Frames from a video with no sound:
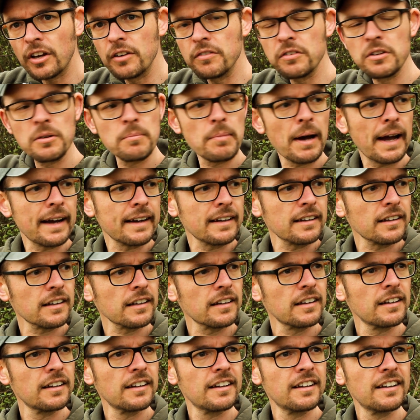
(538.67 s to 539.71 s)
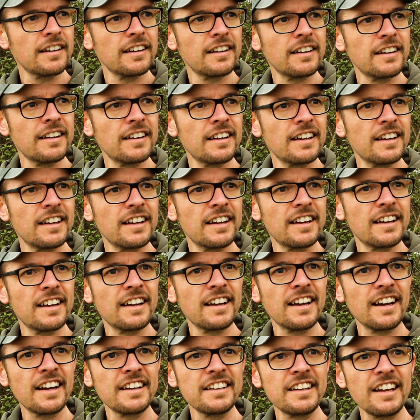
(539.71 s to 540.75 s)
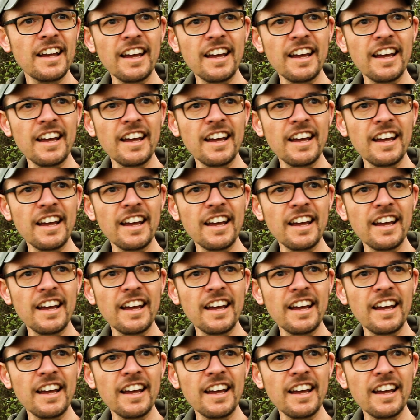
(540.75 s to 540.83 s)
over the bank. And